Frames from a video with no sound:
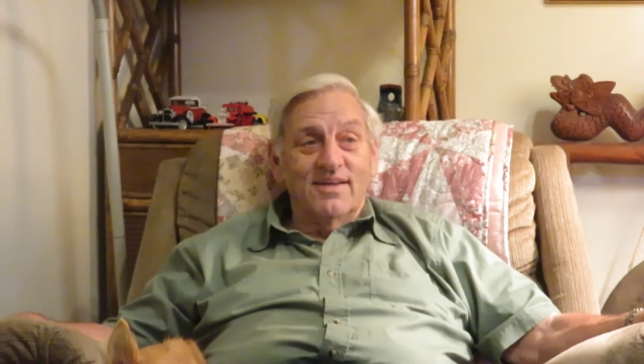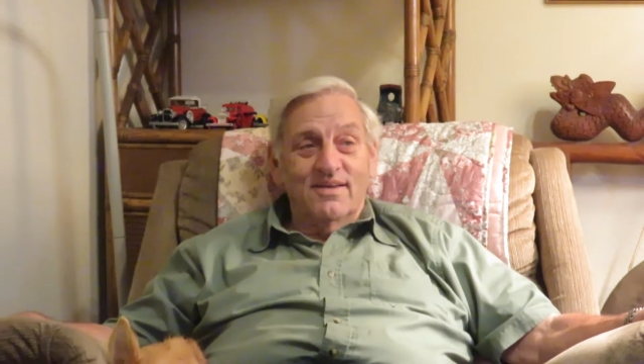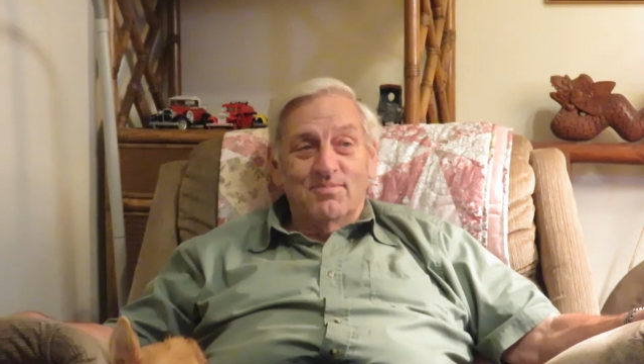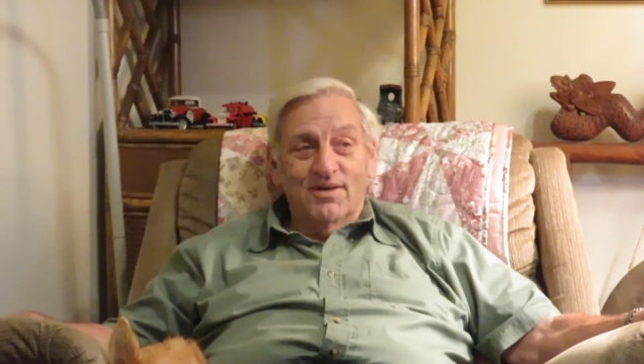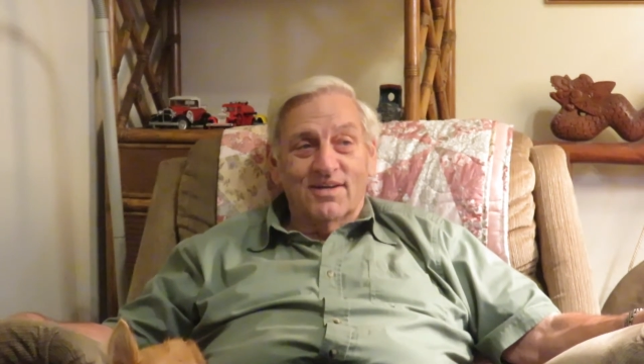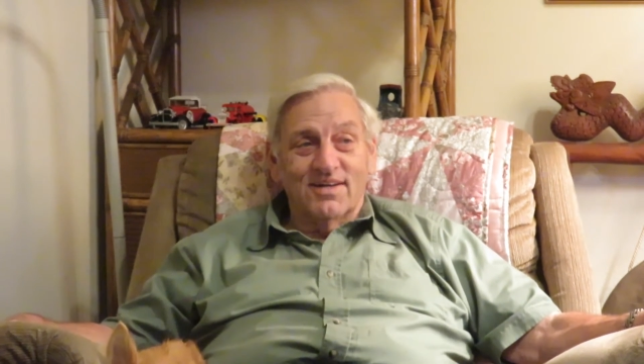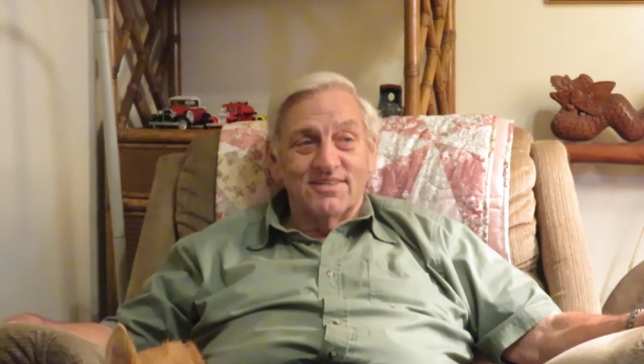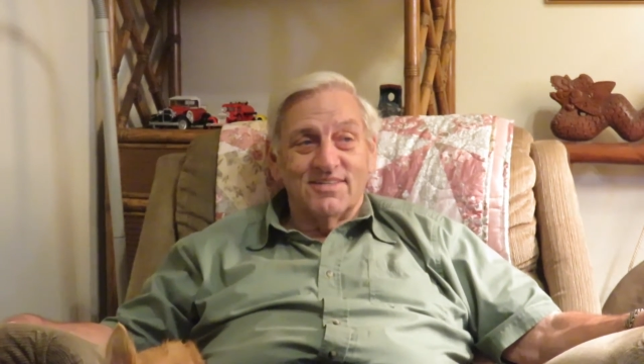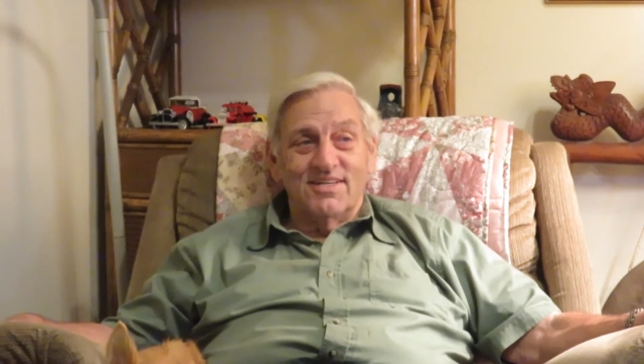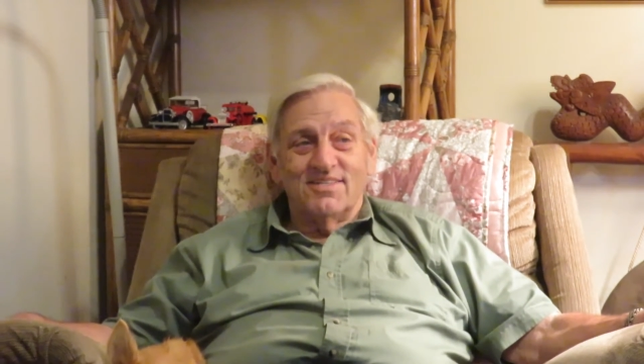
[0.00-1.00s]

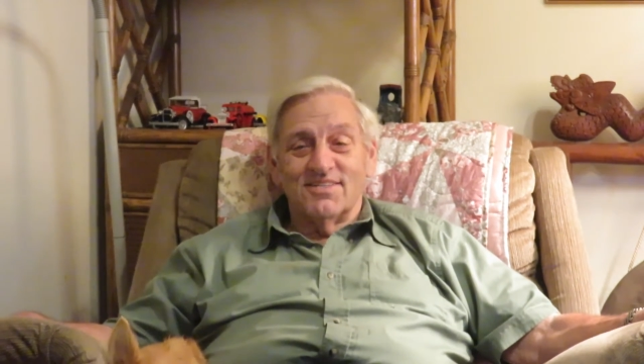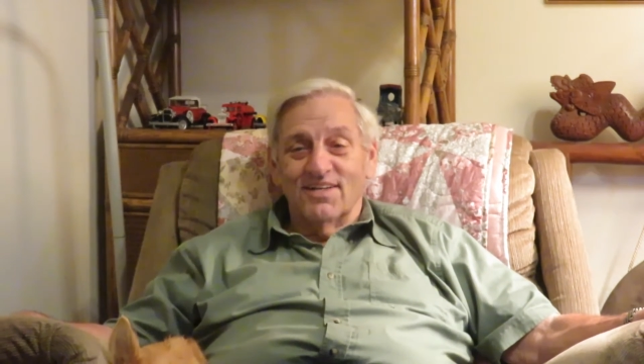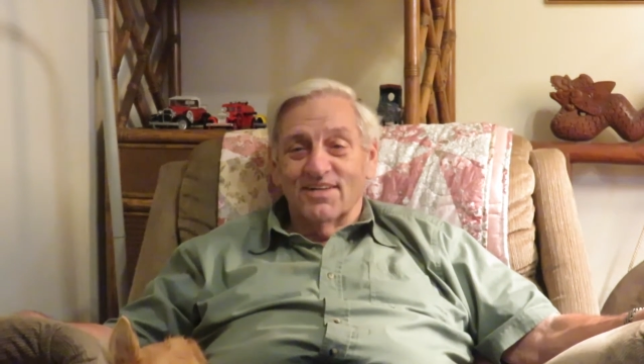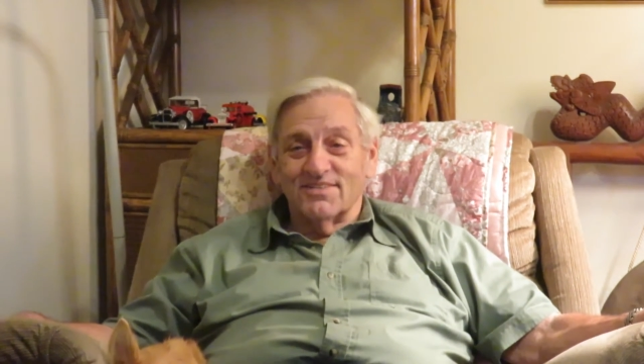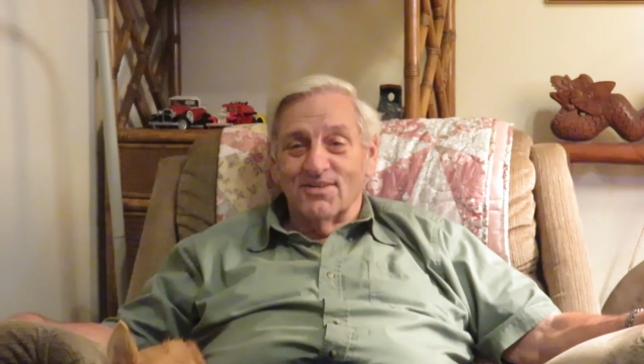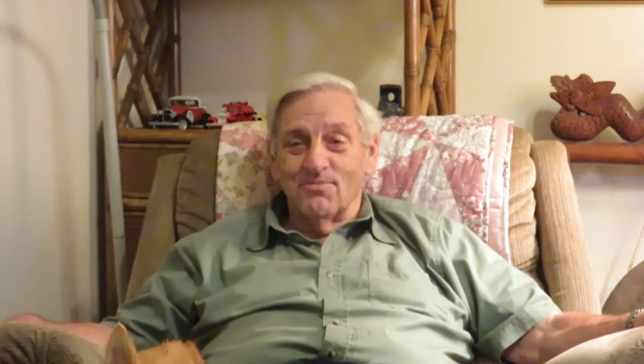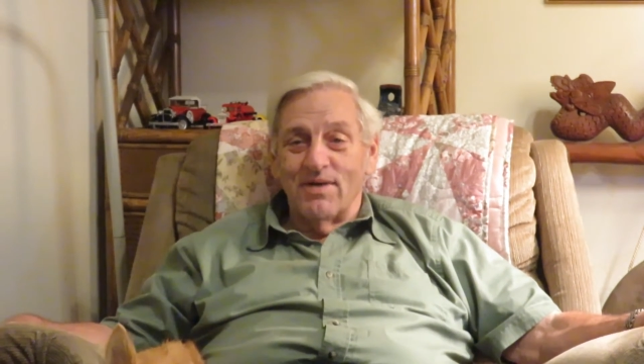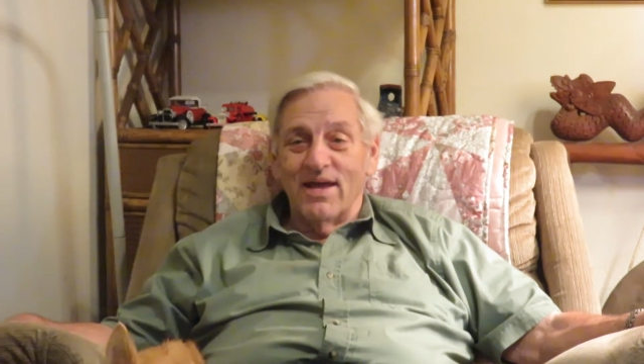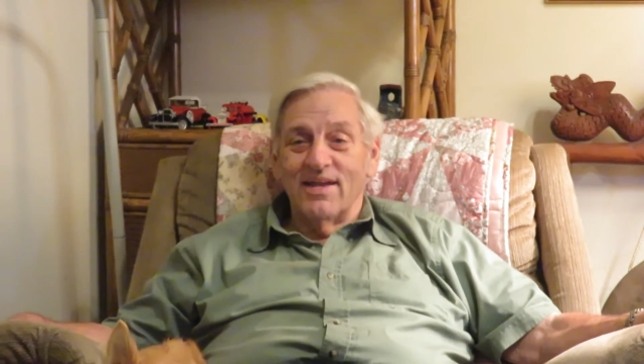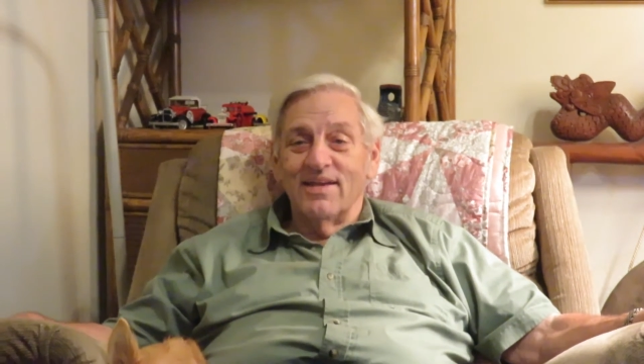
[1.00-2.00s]
because he stunk so
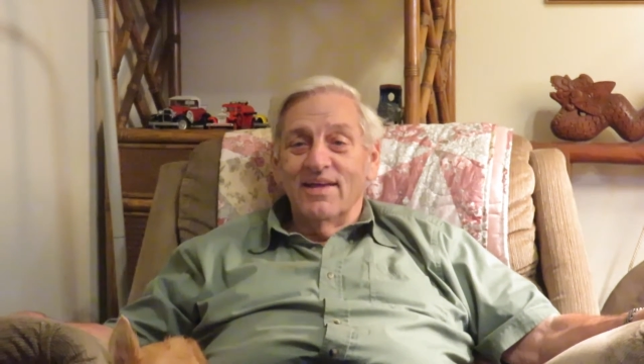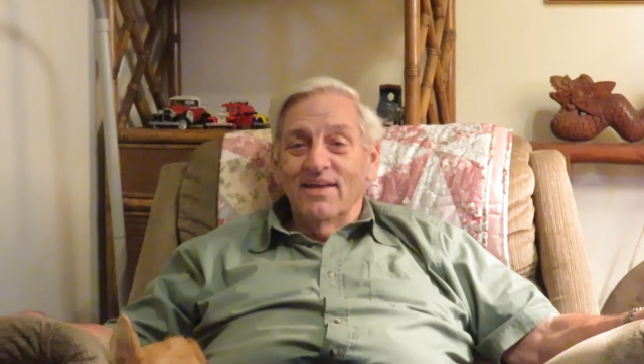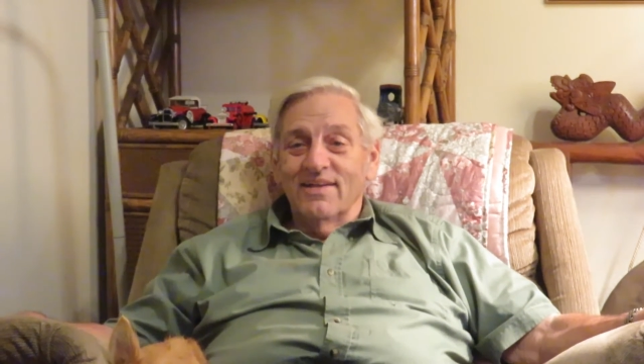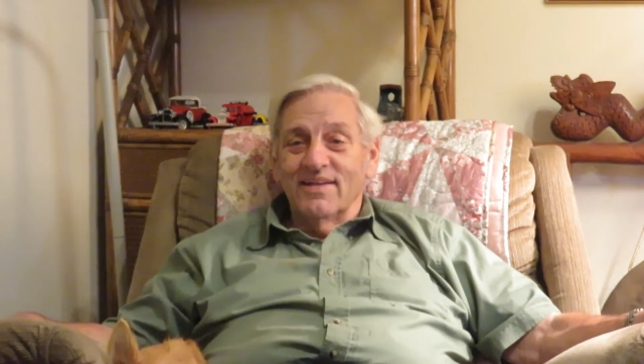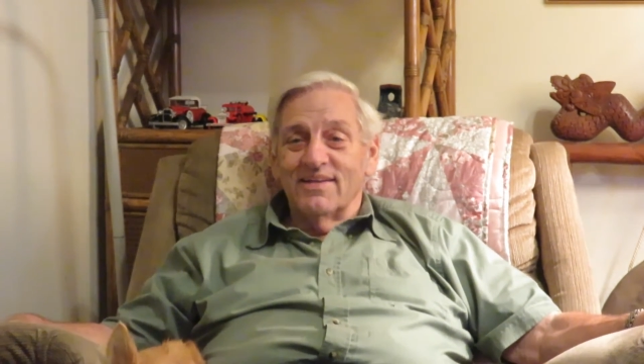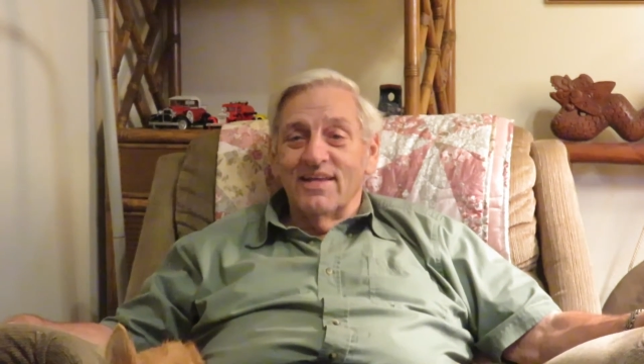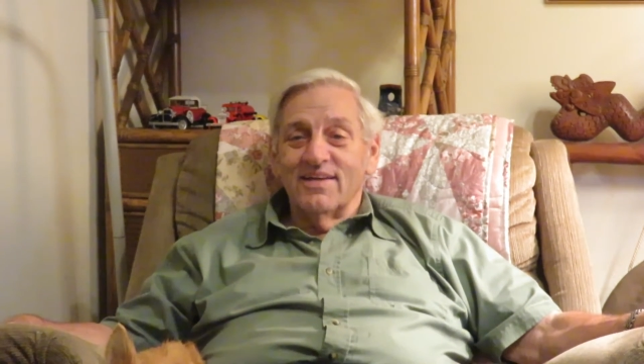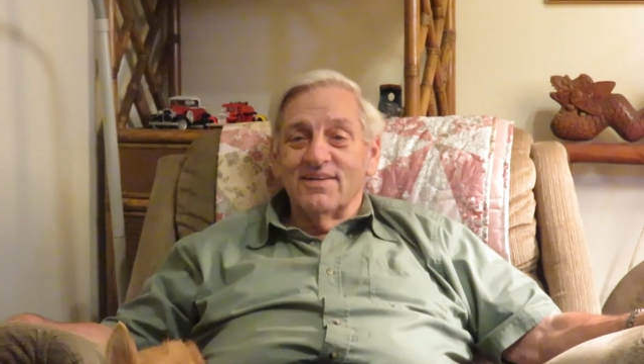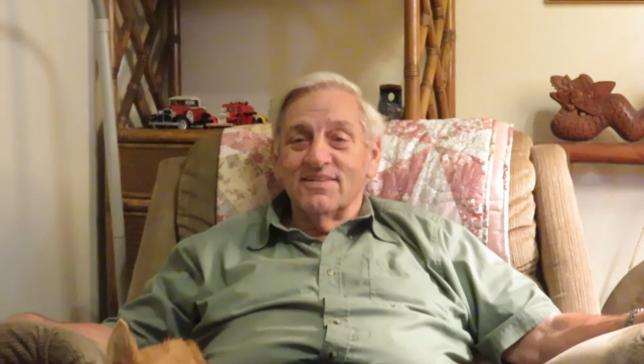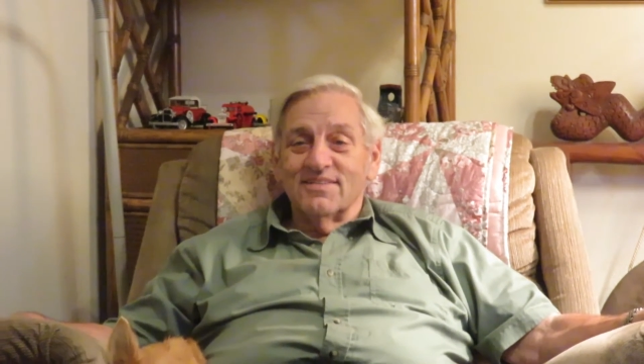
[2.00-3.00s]
bad that
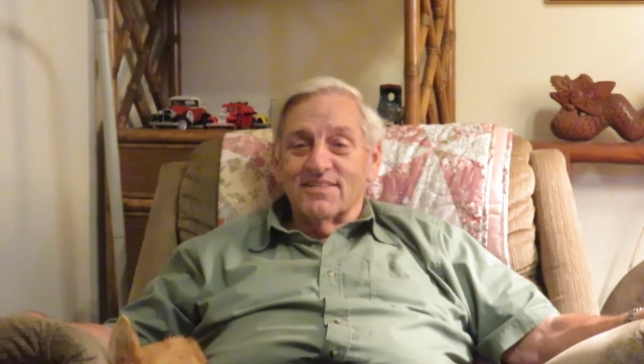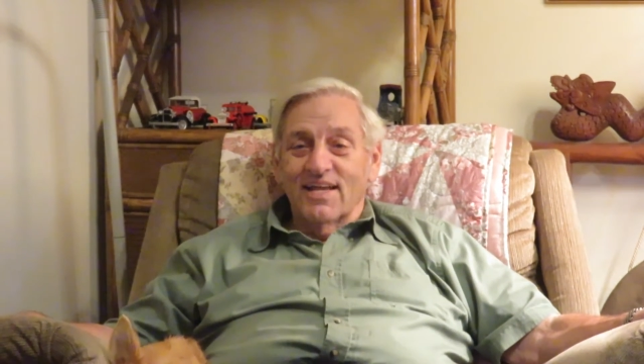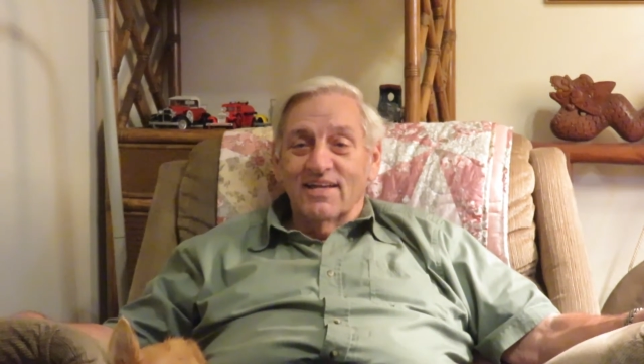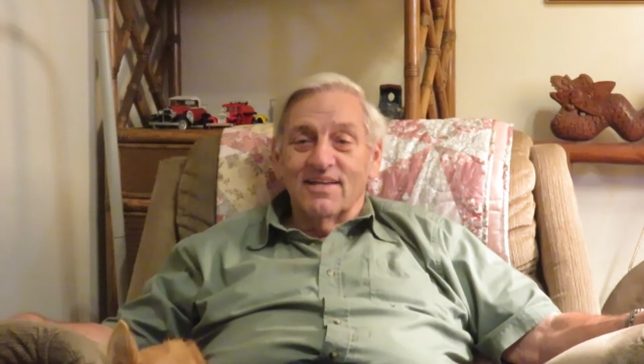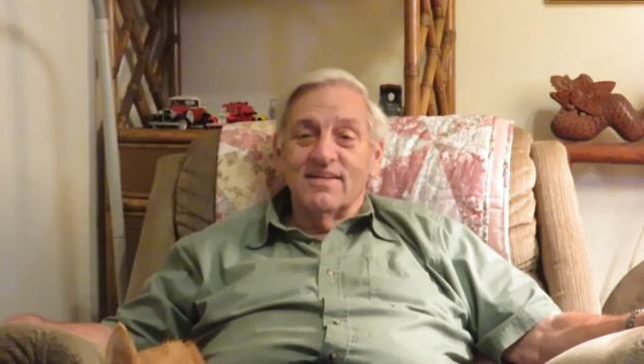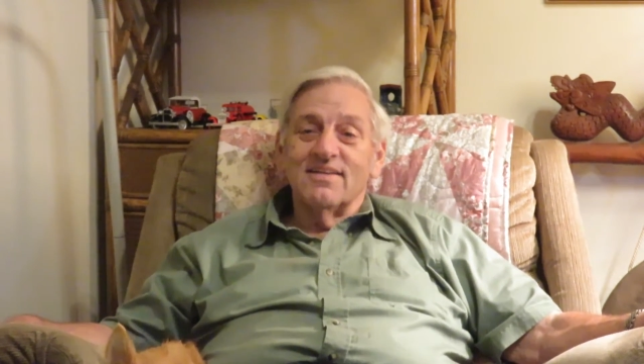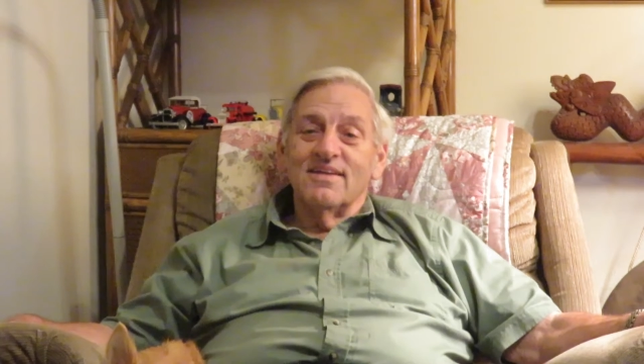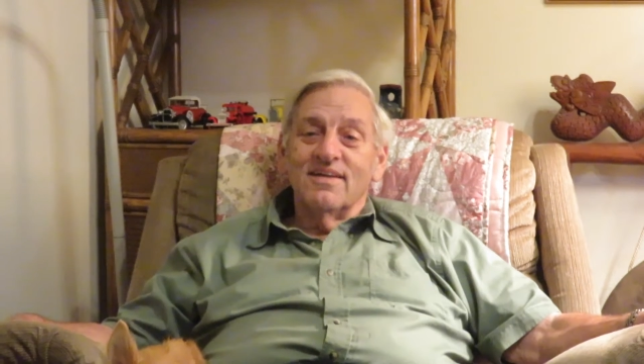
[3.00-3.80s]
they couldn't stand it.